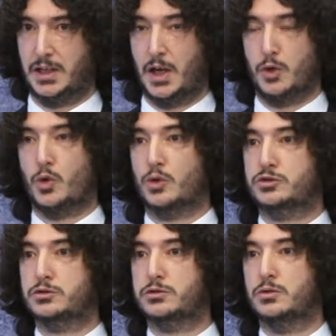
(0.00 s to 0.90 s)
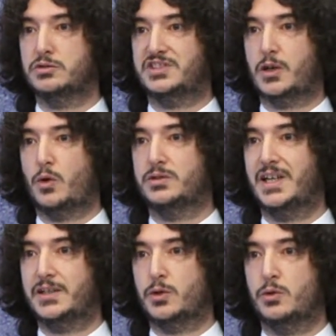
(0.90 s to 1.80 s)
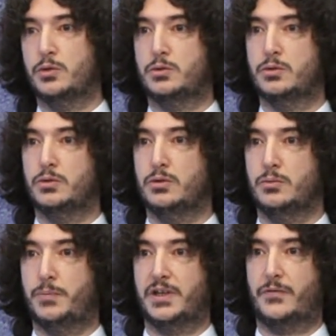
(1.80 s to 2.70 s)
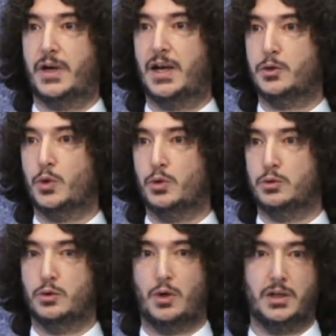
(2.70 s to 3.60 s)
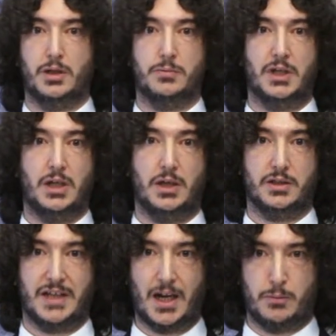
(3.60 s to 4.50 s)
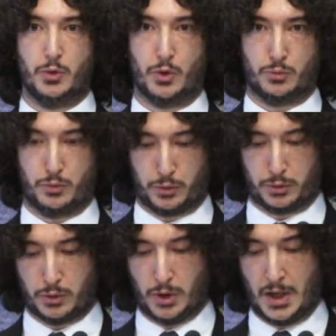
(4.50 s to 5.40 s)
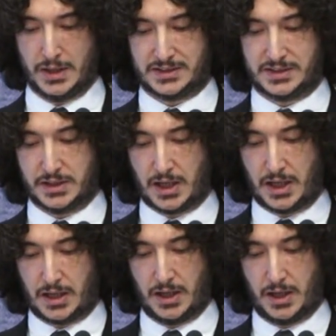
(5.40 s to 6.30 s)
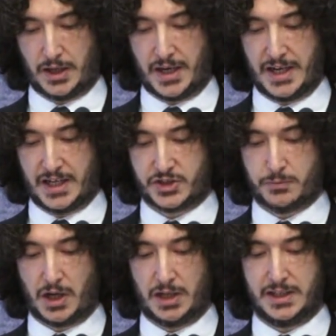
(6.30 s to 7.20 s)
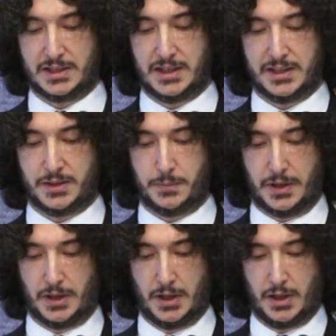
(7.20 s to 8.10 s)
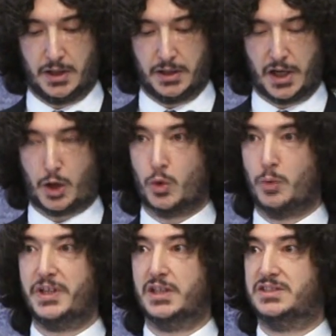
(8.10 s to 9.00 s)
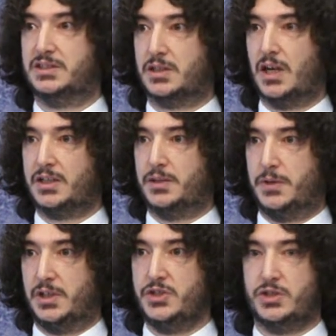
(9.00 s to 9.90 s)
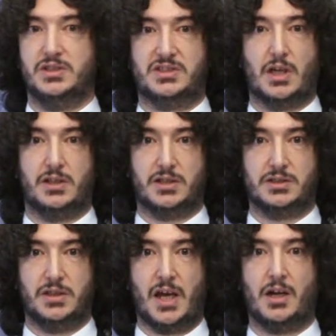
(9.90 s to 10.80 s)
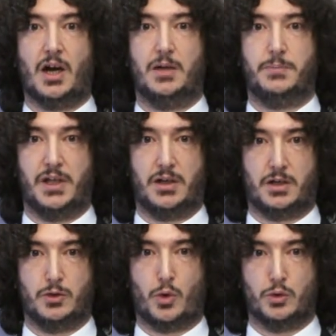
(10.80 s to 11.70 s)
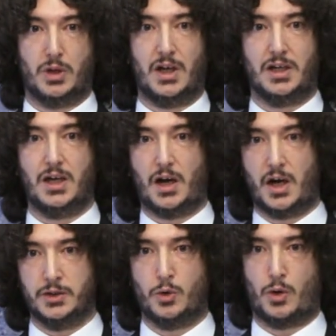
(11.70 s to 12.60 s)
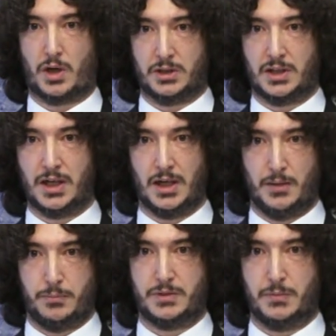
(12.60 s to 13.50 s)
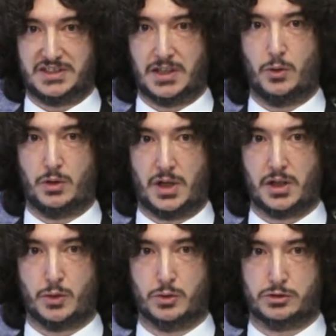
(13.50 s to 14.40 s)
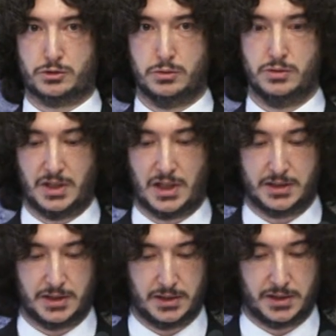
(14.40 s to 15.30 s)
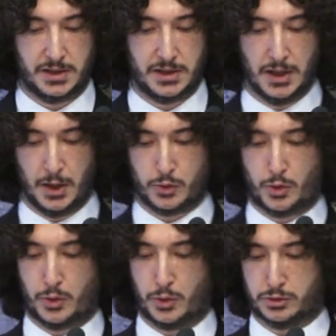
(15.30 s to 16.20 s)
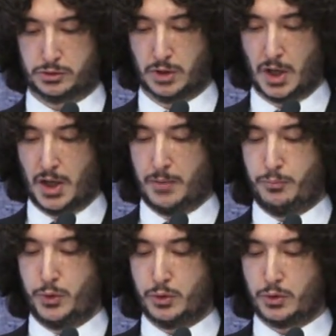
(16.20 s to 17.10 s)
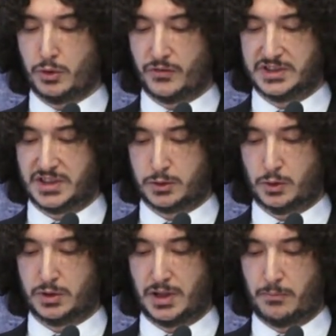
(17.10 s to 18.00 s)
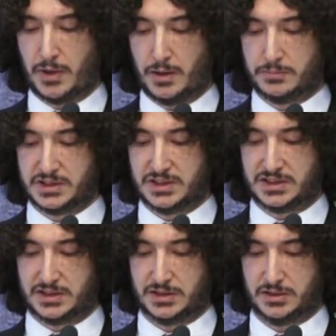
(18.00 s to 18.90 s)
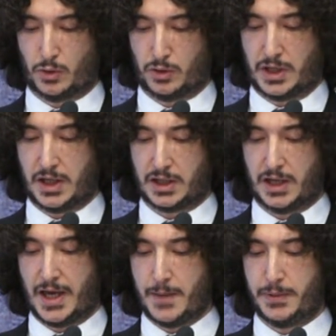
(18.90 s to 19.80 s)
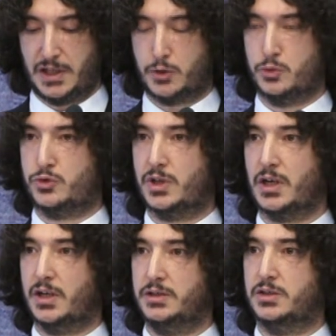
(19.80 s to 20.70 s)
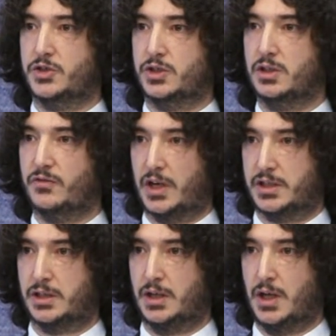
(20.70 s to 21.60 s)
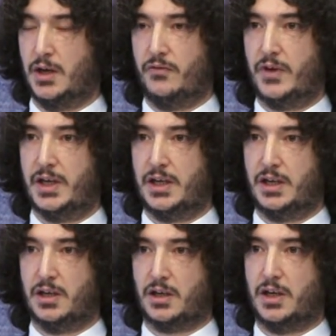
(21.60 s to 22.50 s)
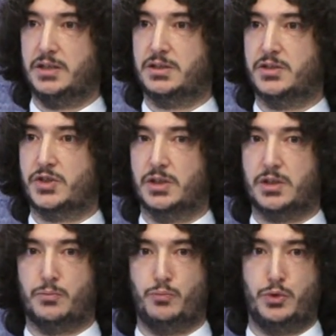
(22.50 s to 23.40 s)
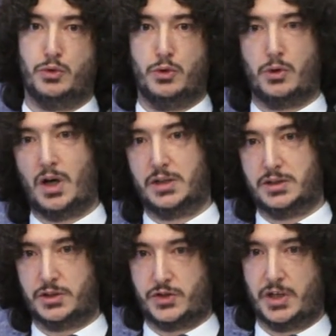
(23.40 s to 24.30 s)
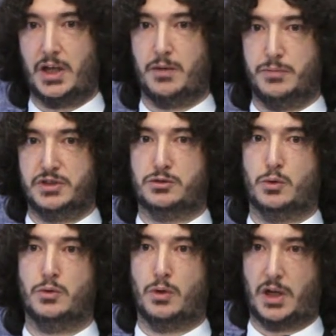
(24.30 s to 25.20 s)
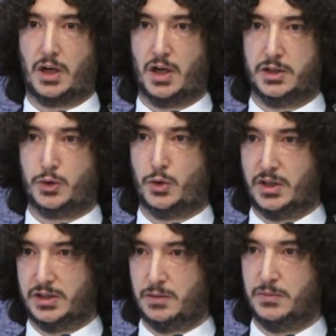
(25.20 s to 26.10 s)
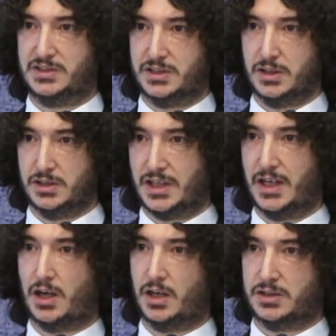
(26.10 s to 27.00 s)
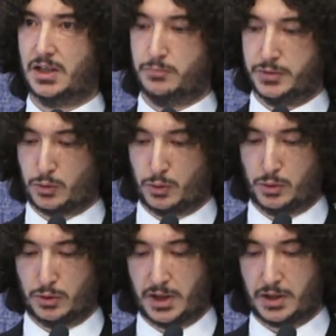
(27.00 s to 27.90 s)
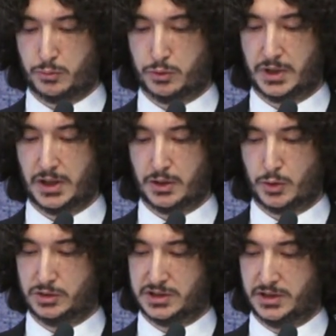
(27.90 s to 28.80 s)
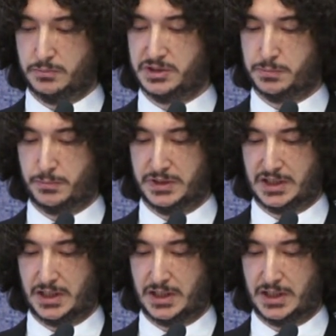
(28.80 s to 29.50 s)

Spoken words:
This finding doesn't mean that corruption is viewed as secondary or on the periphery. On the contrary, we see corruption expressed in the same proportion to issues closest to the hearts of the business people, such as energy costs or economic stability. Bir mesele olarak yolsuzluğun dillendirildiğini görüyoruz. Büyüklük ve sektörden bağımsız. Regardless of the size or sector, unrecorded economy is stated to be among the first 3 problems, and we observe unrecorded economy to be perceived as a bigger issue as the company size increases.